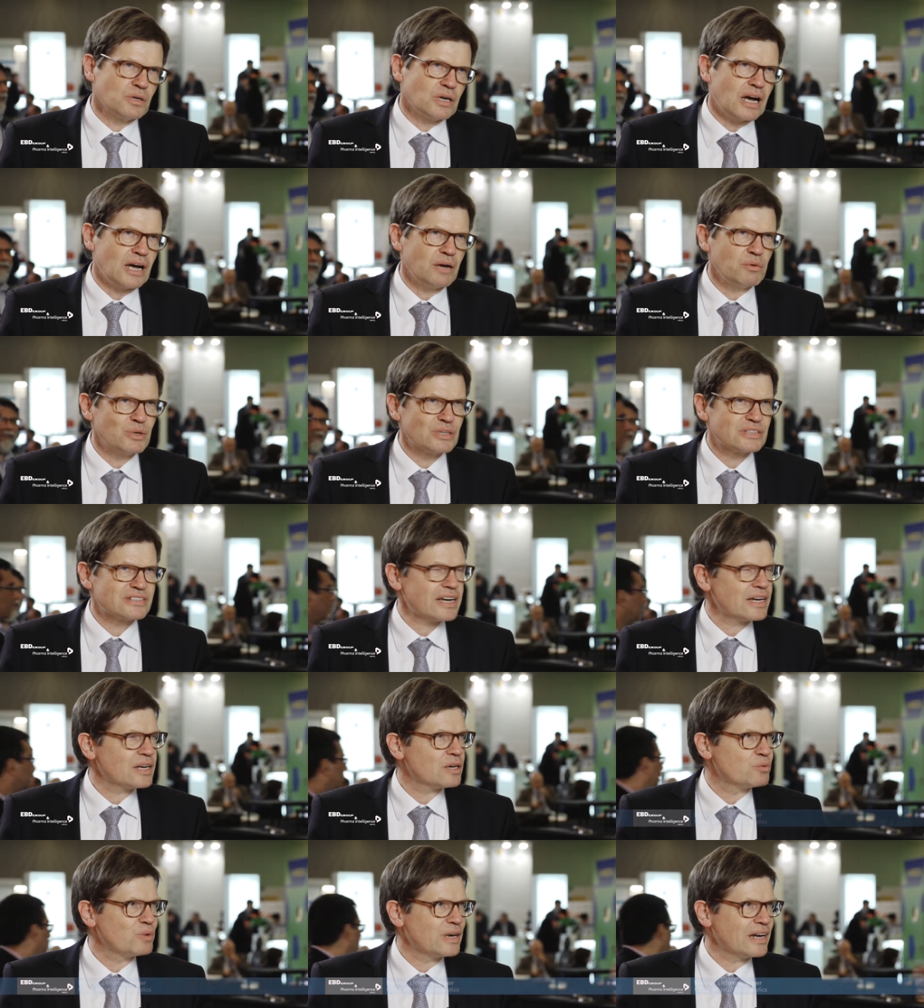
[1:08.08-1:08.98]
I would
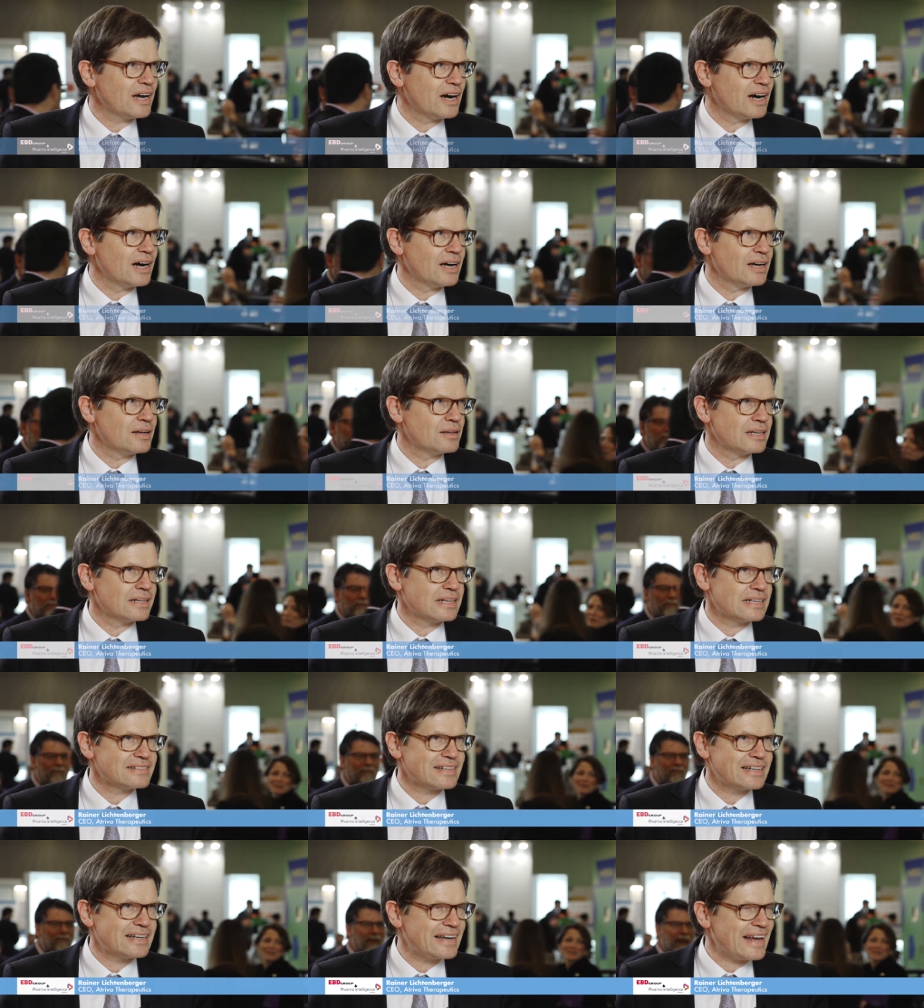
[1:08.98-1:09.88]
say we are,
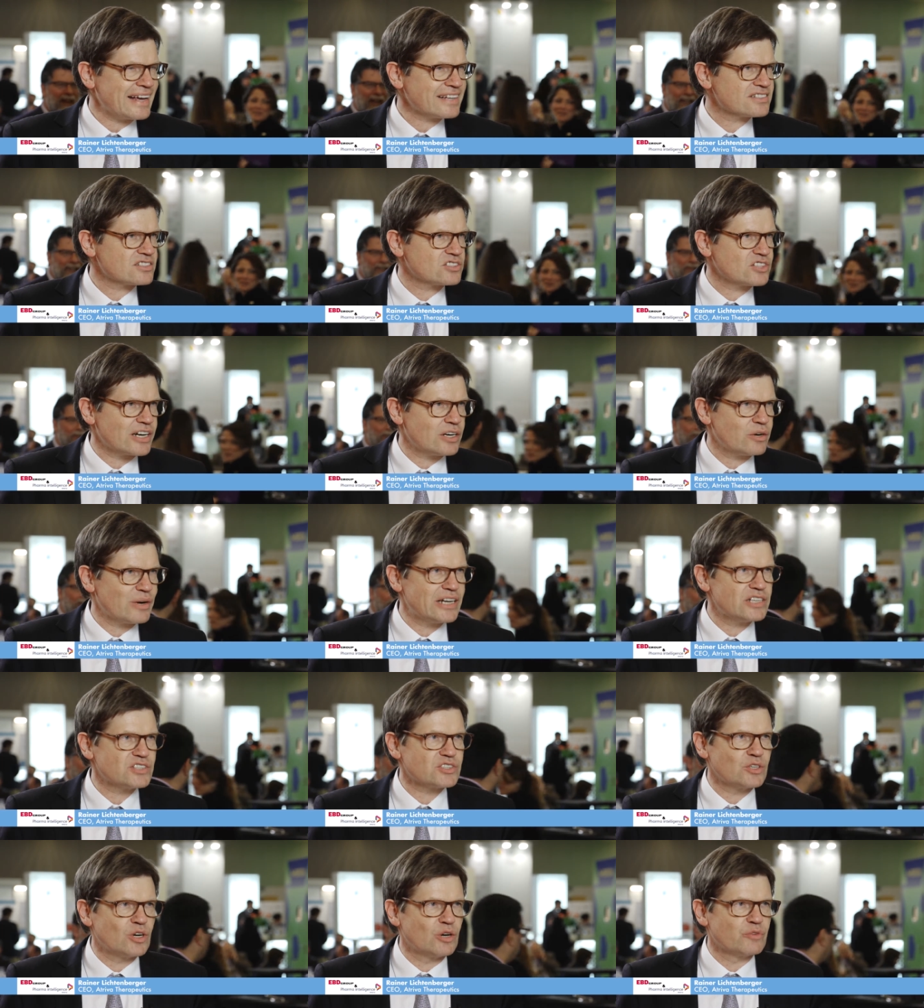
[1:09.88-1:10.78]
let's say, the next
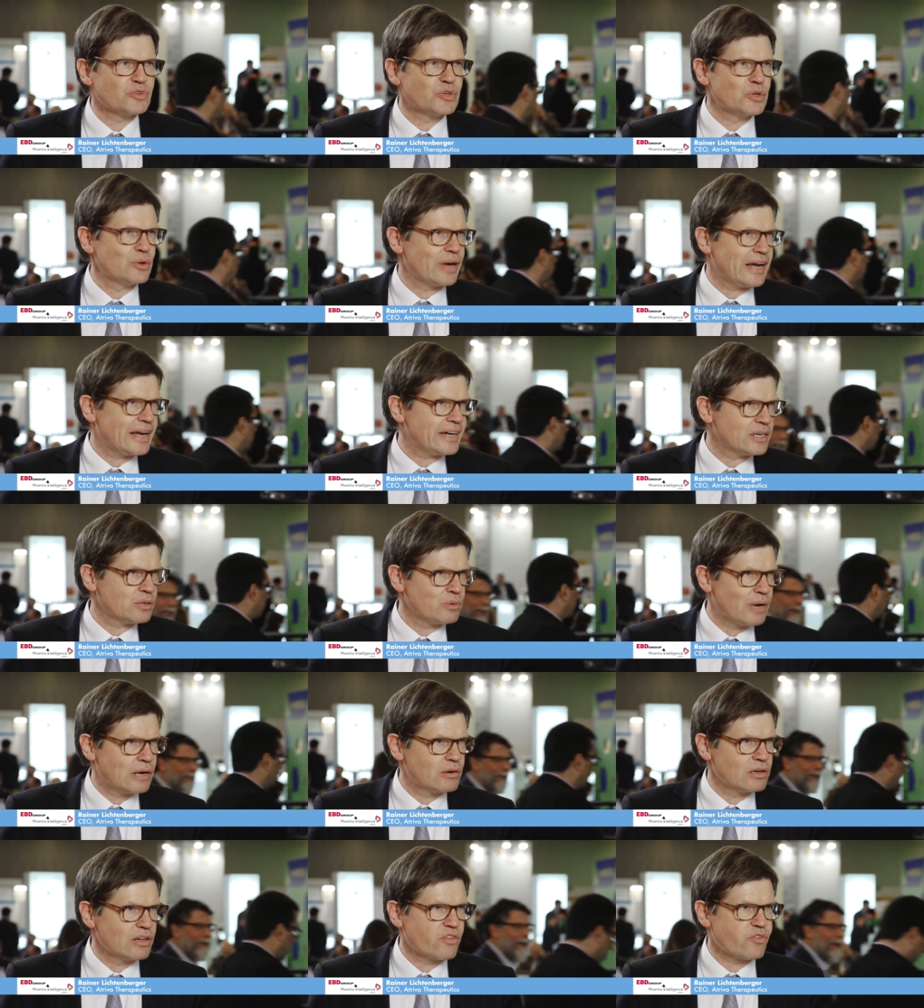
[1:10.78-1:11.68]
generation of new
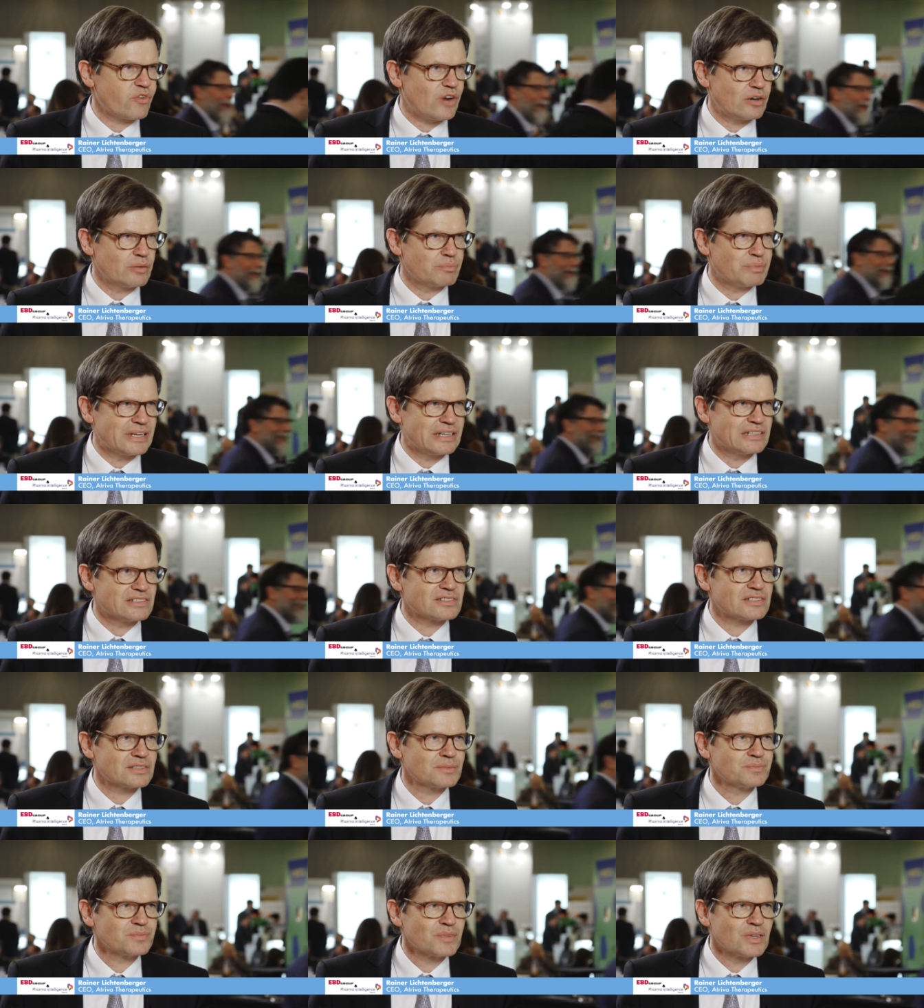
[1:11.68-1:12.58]
antiviral
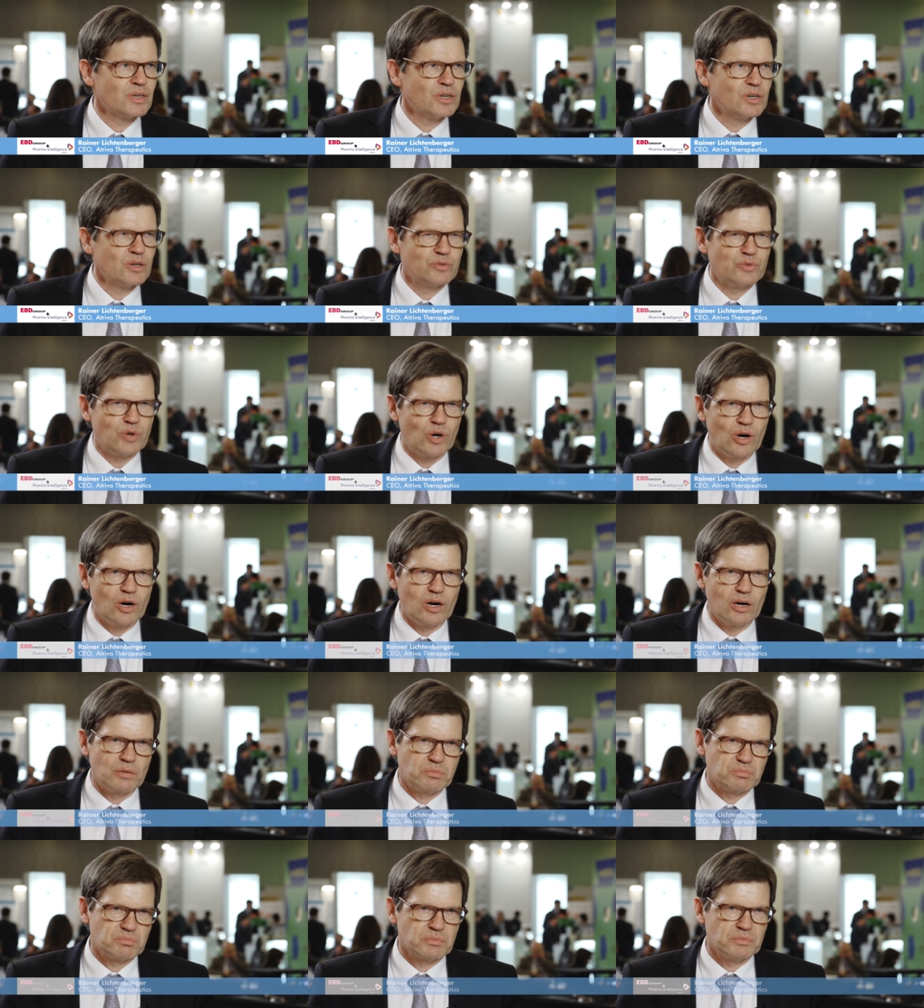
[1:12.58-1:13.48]
therapies
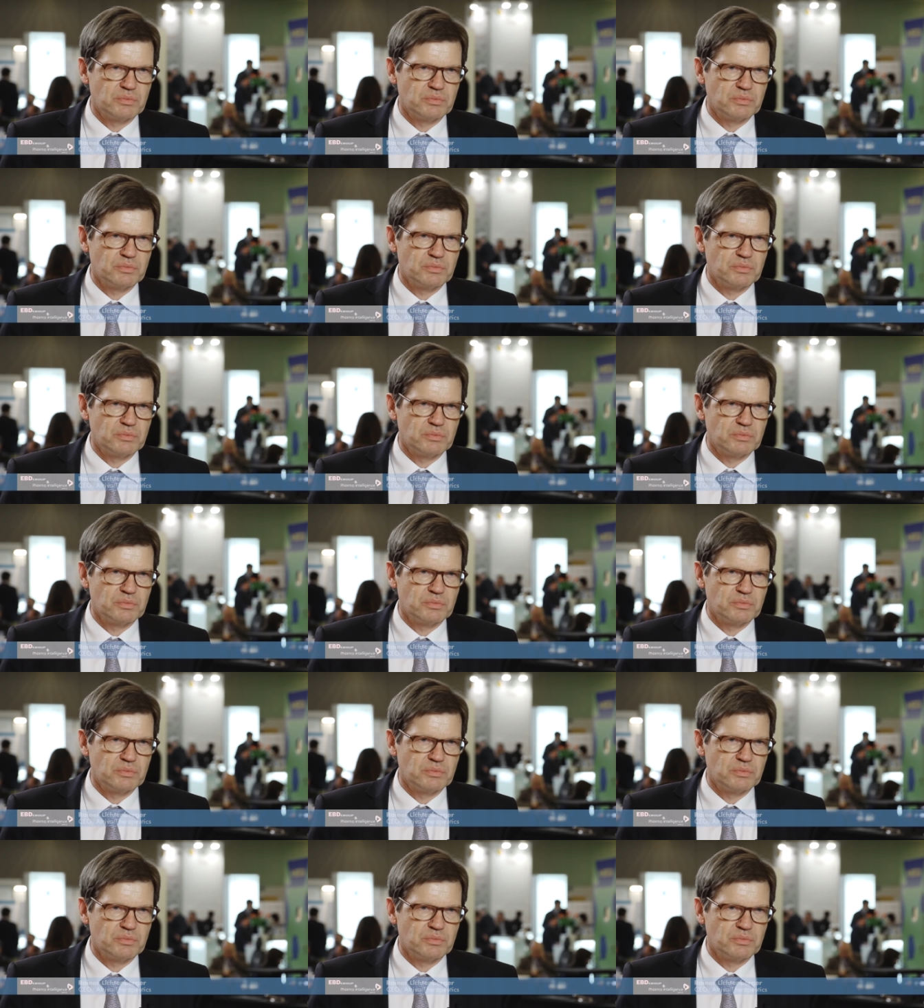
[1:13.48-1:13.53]
for